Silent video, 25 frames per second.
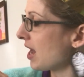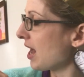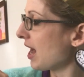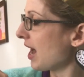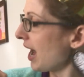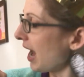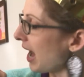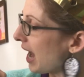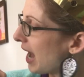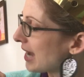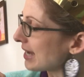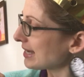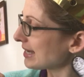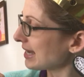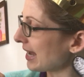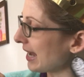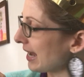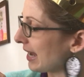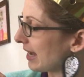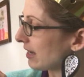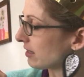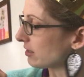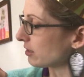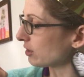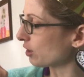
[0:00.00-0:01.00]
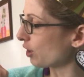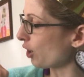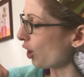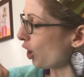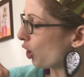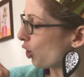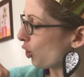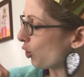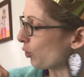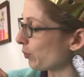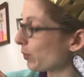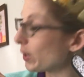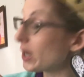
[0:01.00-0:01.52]
I can't
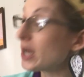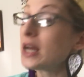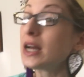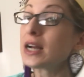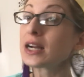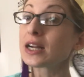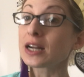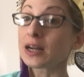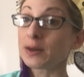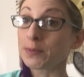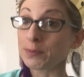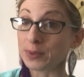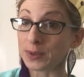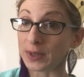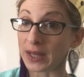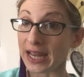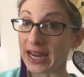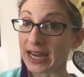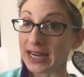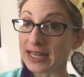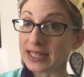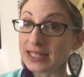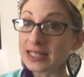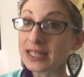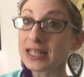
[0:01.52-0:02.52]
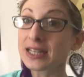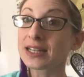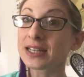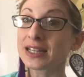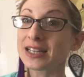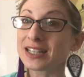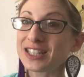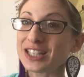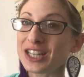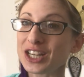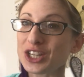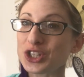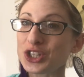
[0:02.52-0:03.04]
cope," complained
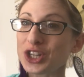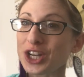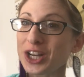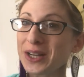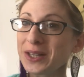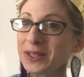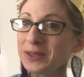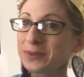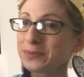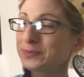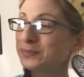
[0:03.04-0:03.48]
Catitia.